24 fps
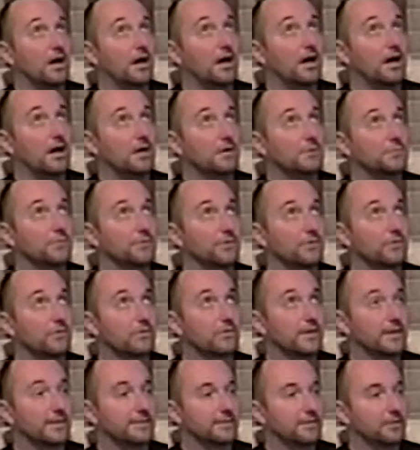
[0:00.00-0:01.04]
um,
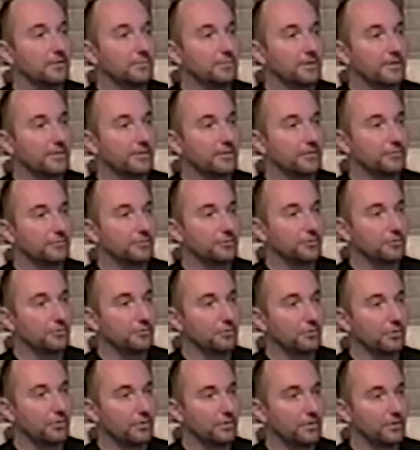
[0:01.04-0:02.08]
just like telling myself
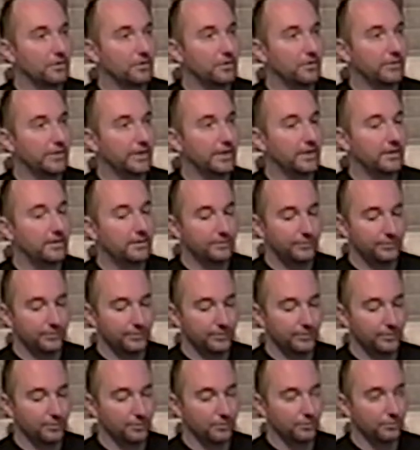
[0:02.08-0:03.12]
truth, you know, that
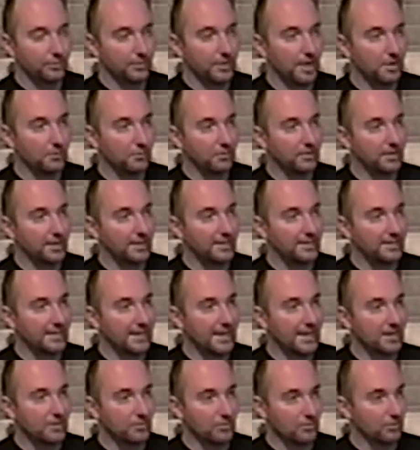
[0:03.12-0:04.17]
there's not really any
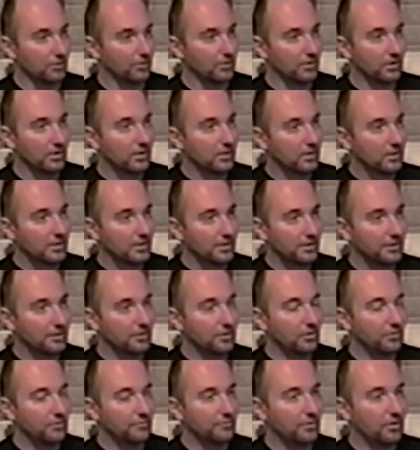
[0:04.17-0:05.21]
danger if
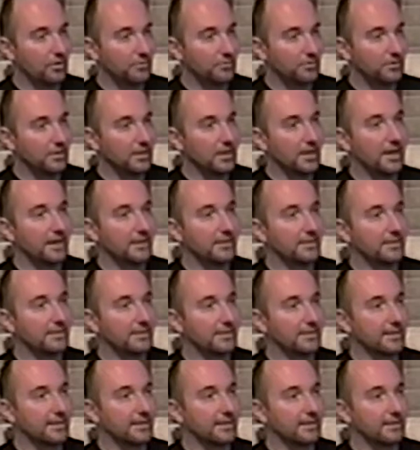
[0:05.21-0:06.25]
you don't involve in a lot of
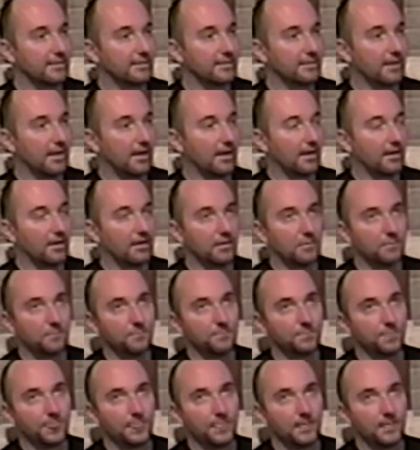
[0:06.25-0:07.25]
these things. Um,